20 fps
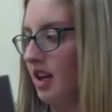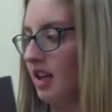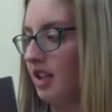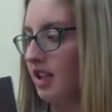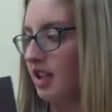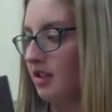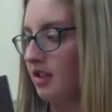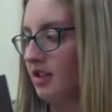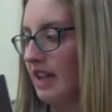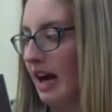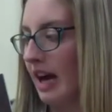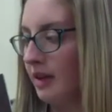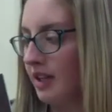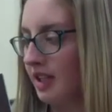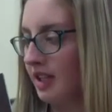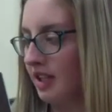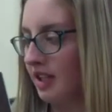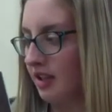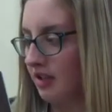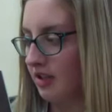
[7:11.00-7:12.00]
You're
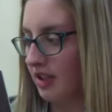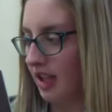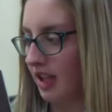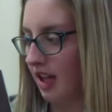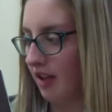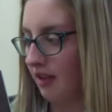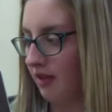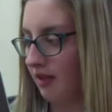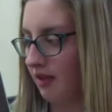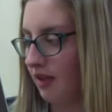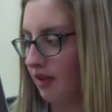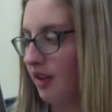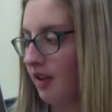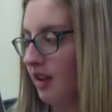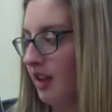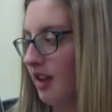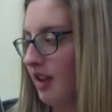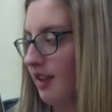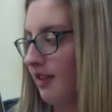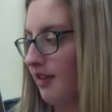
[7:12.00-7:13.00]
doubting yourself.
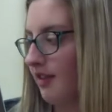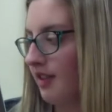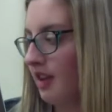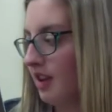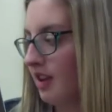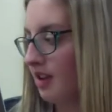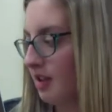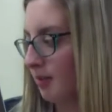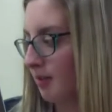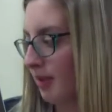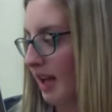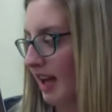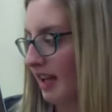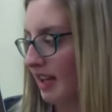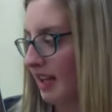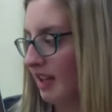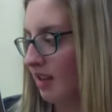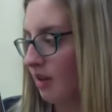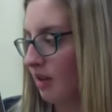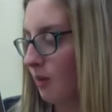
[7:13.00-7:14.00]
Fear is
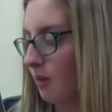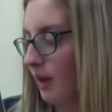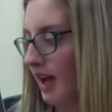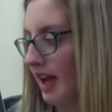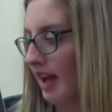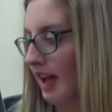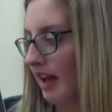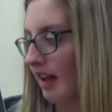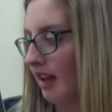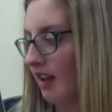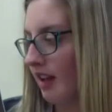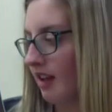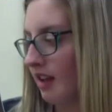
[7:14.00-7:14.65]
blocking the way.